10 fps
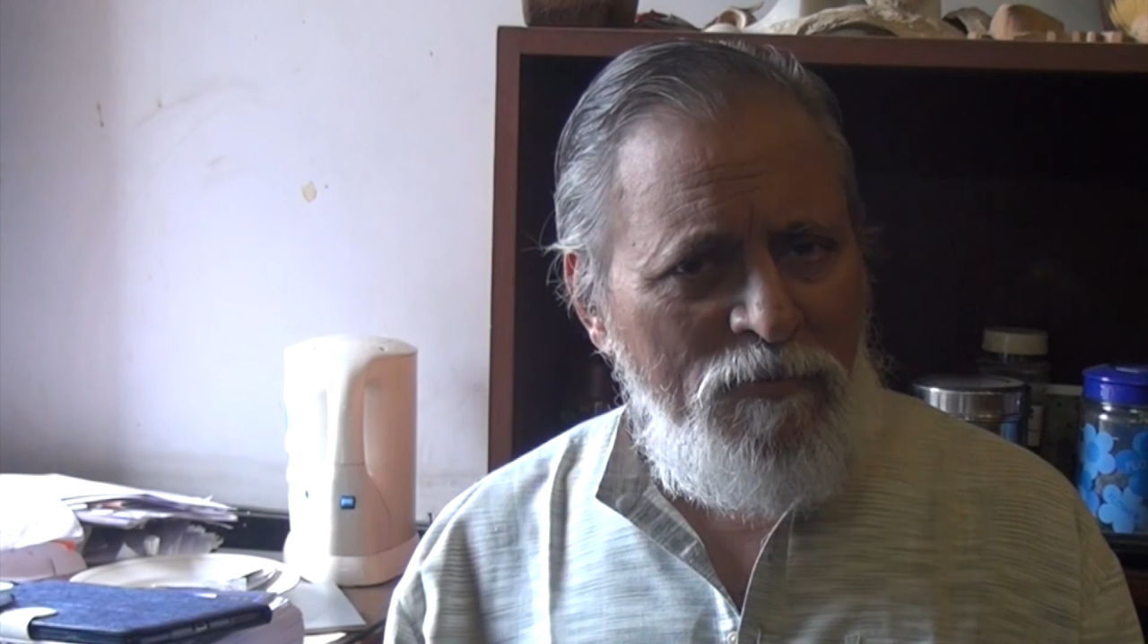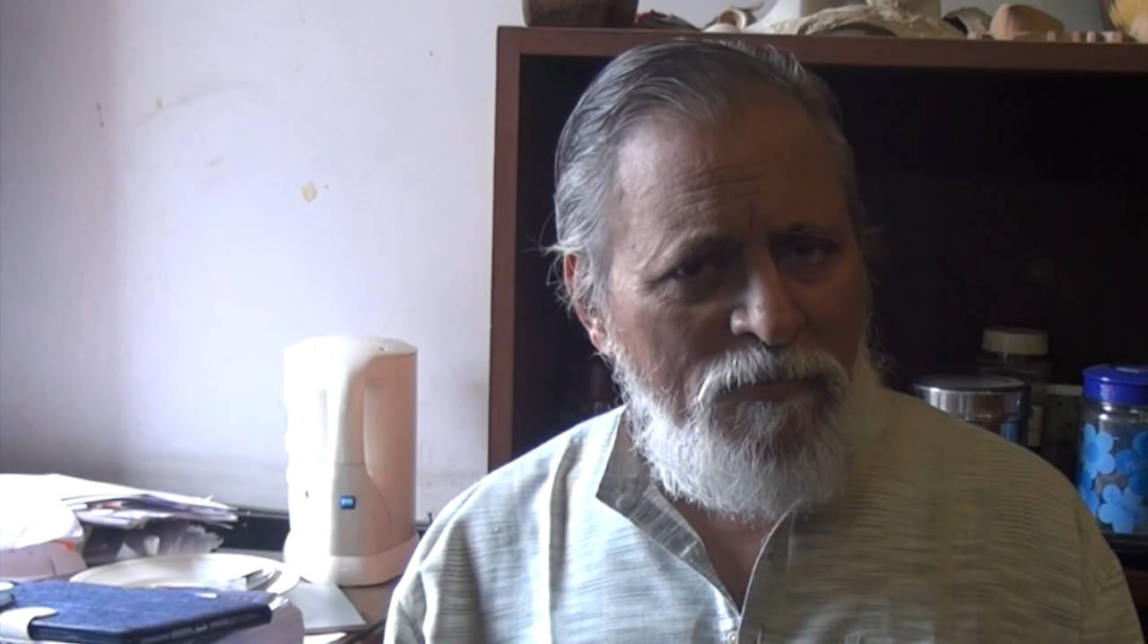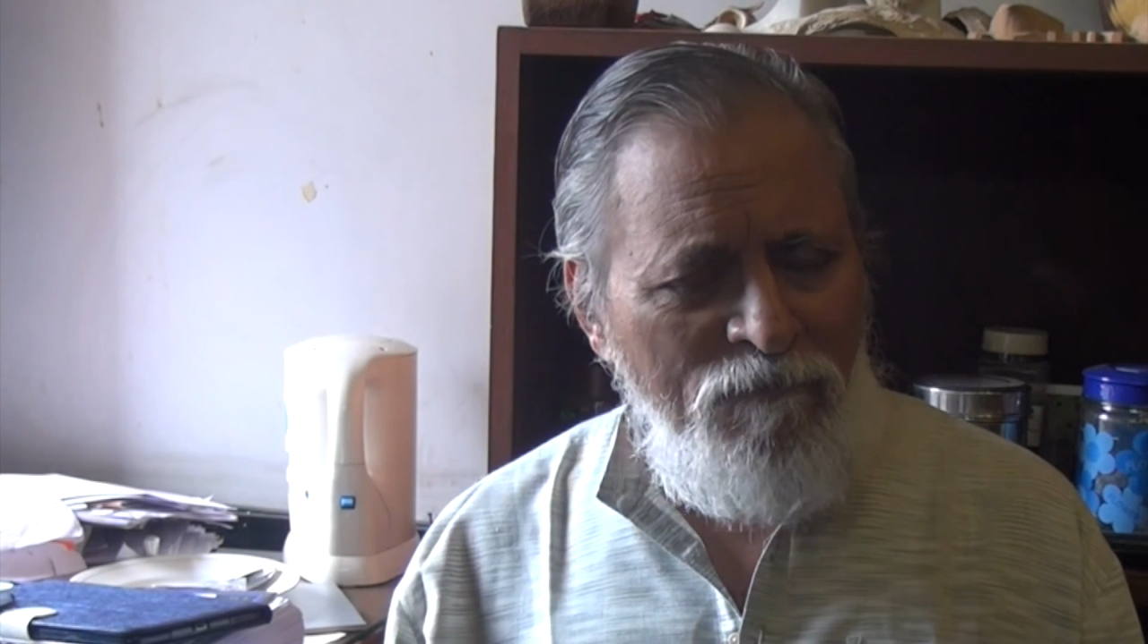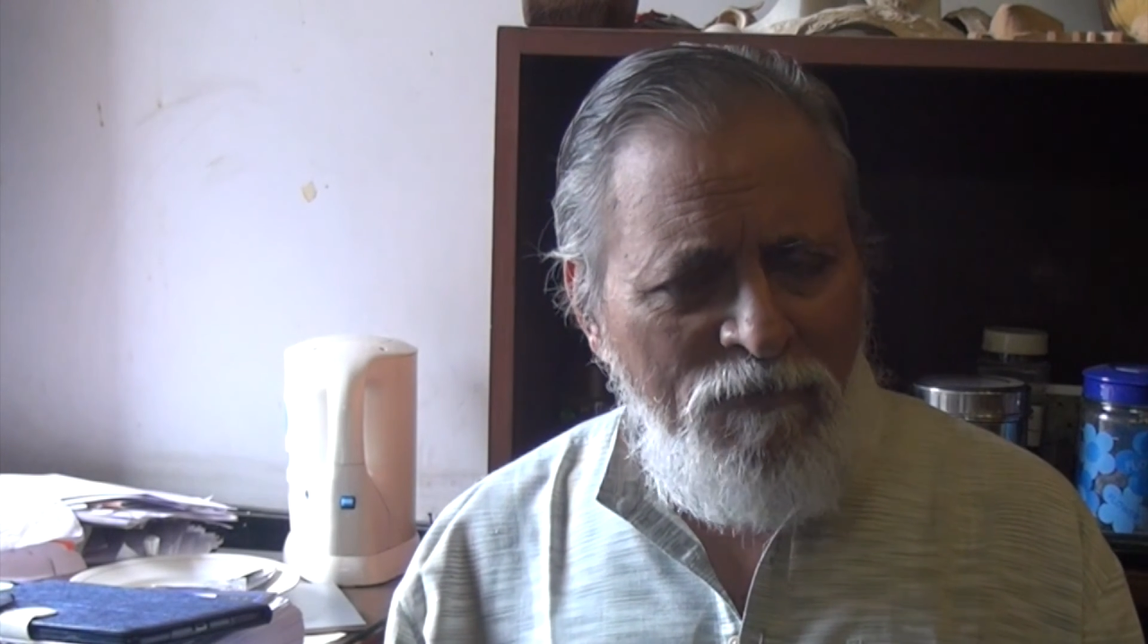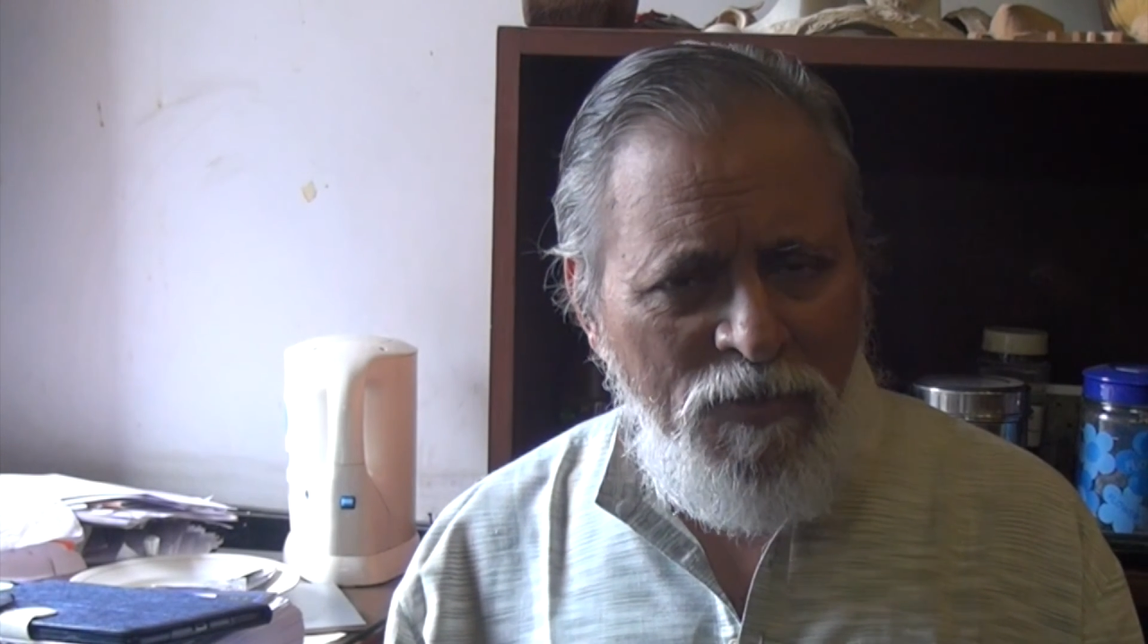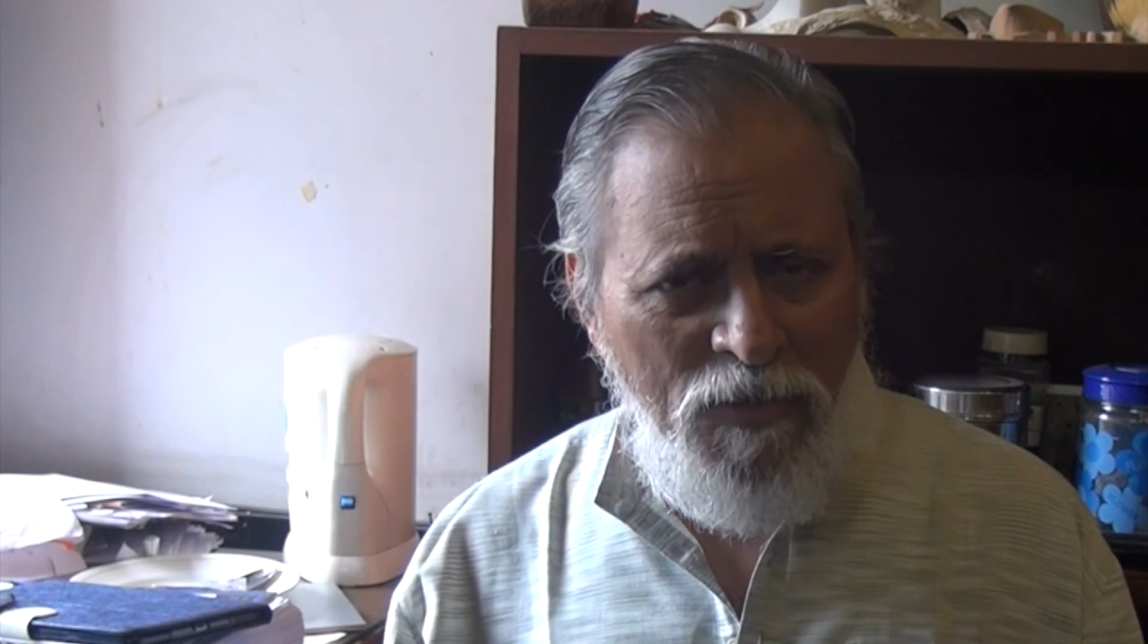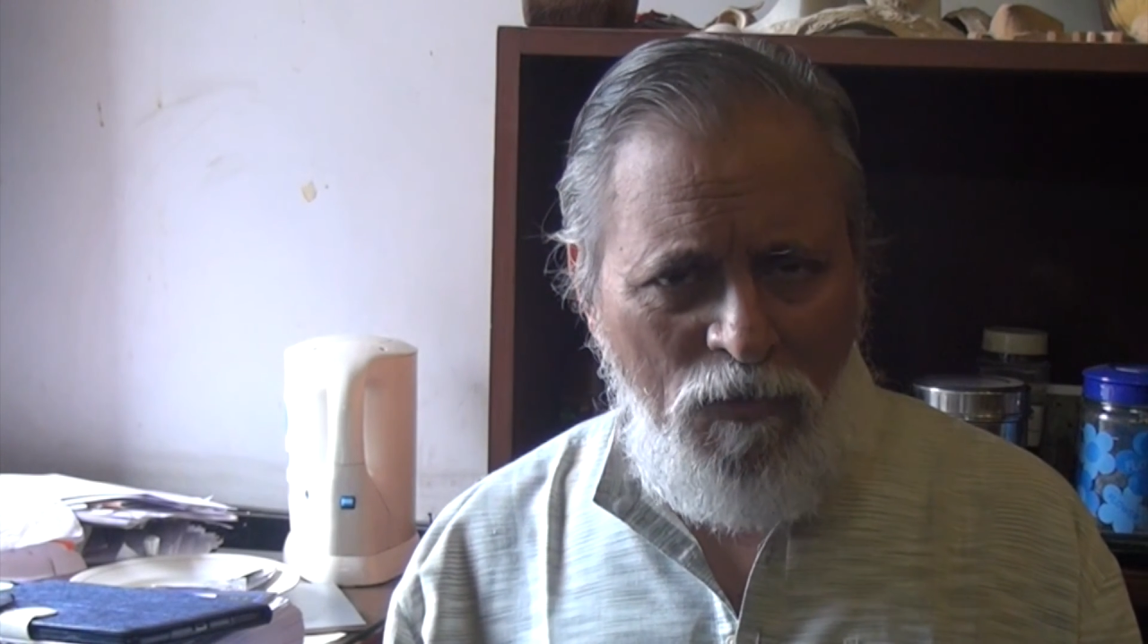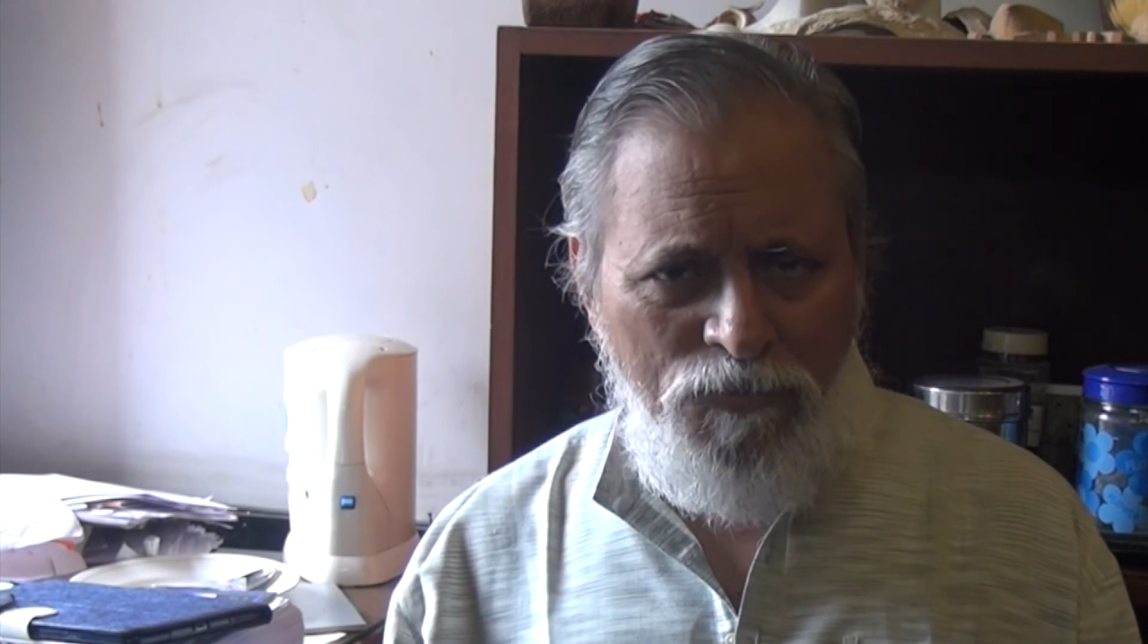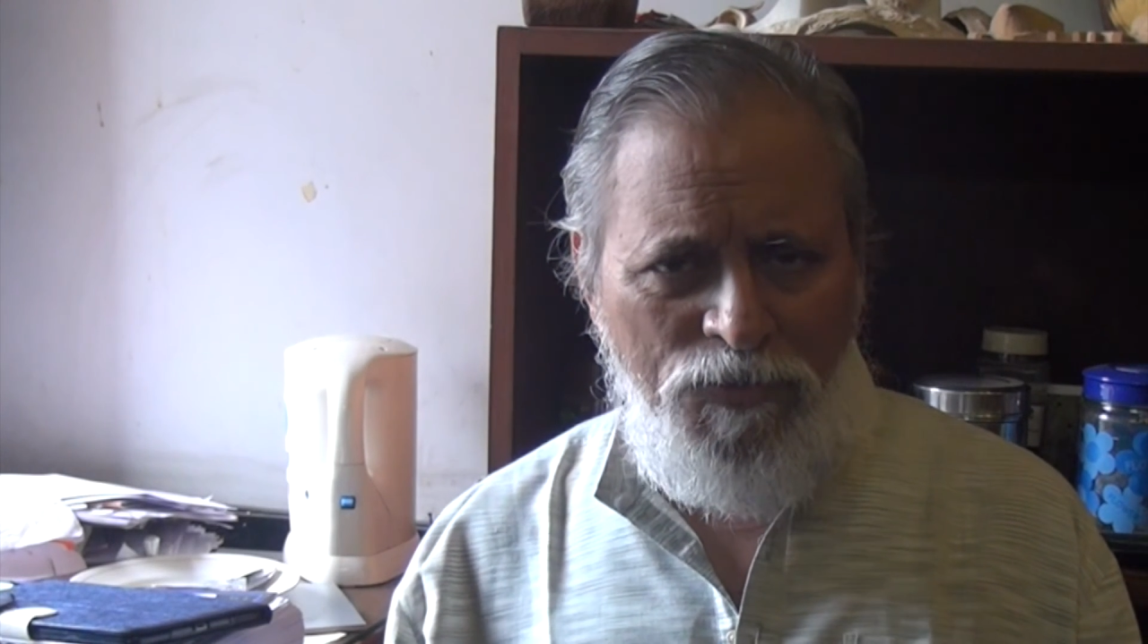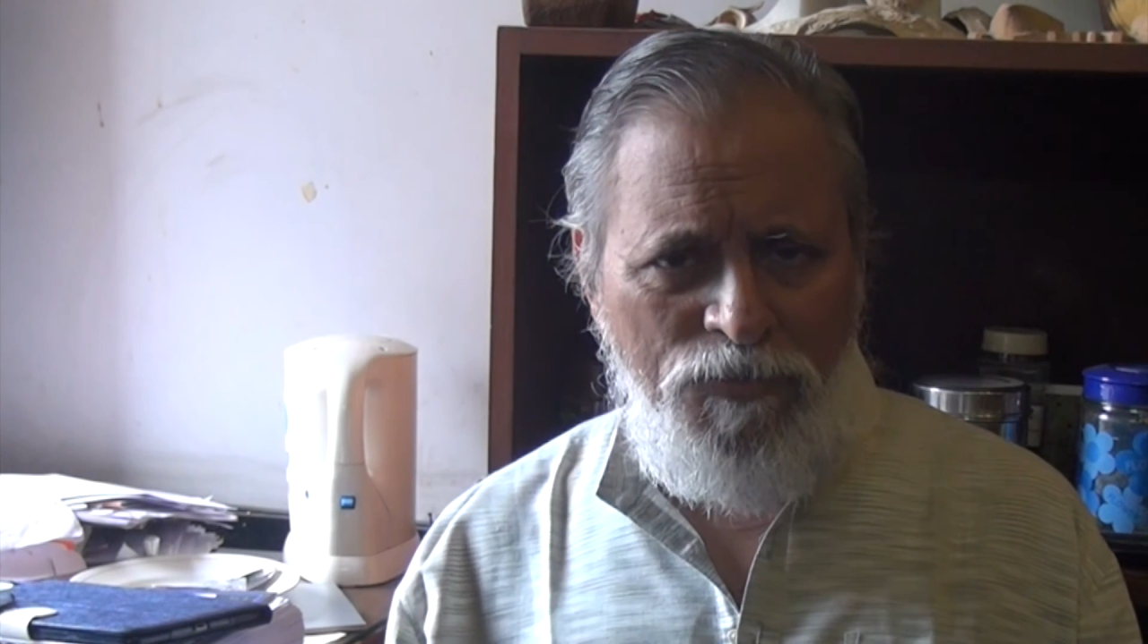someone
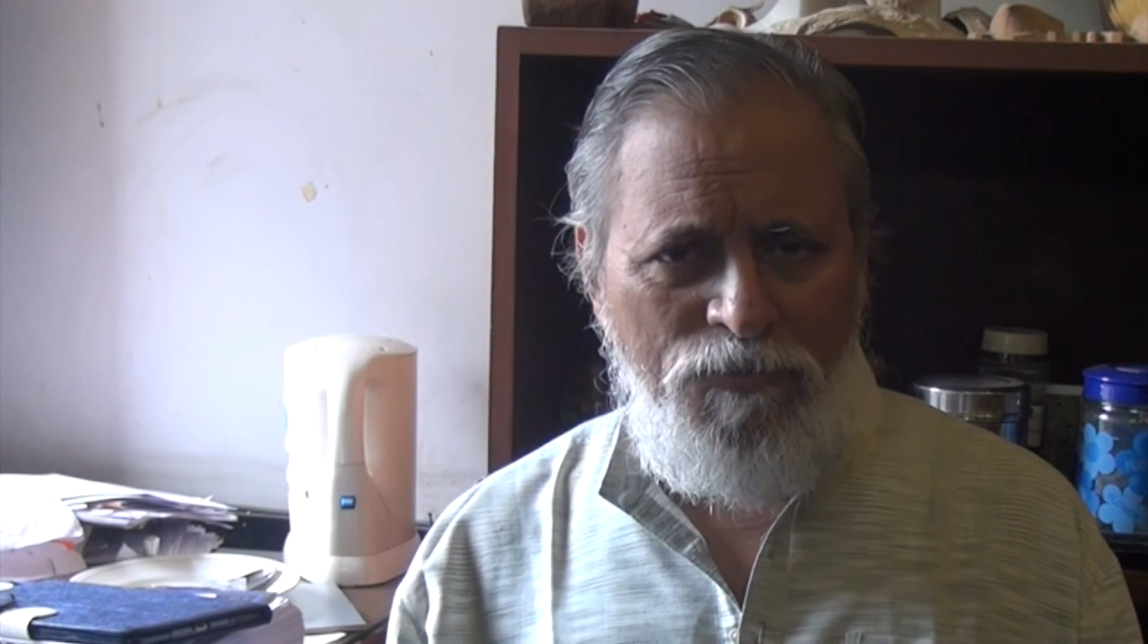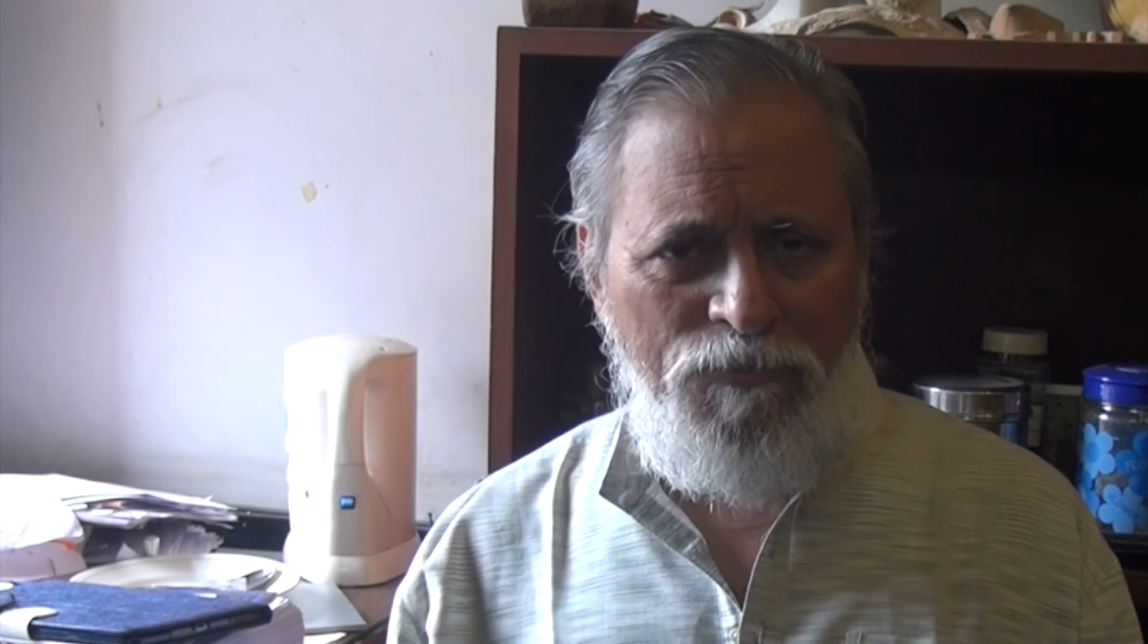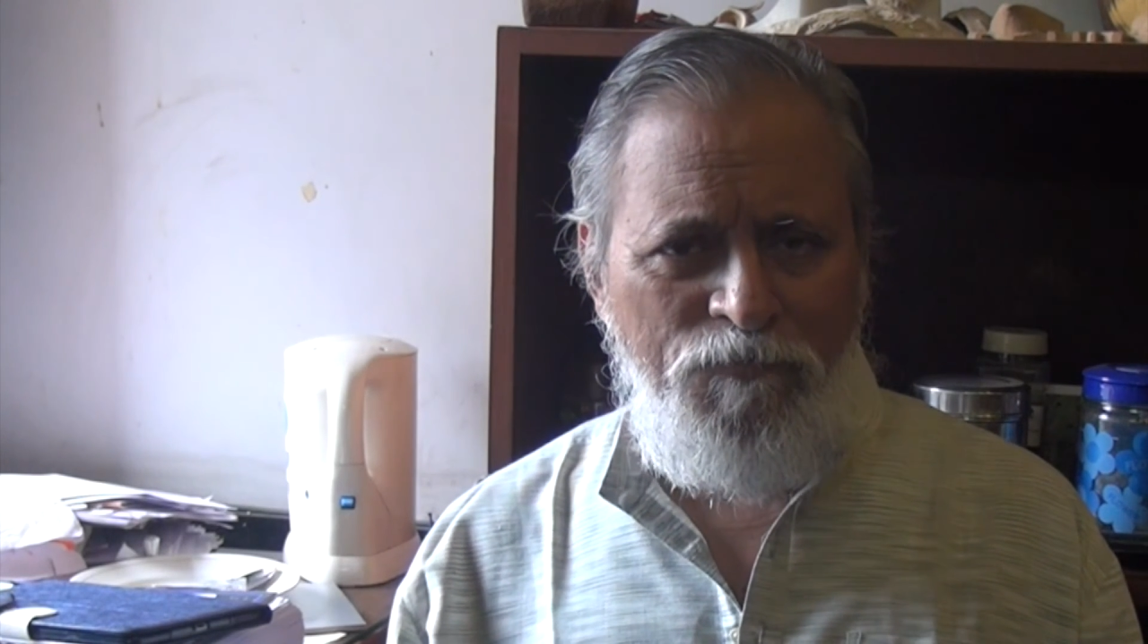around you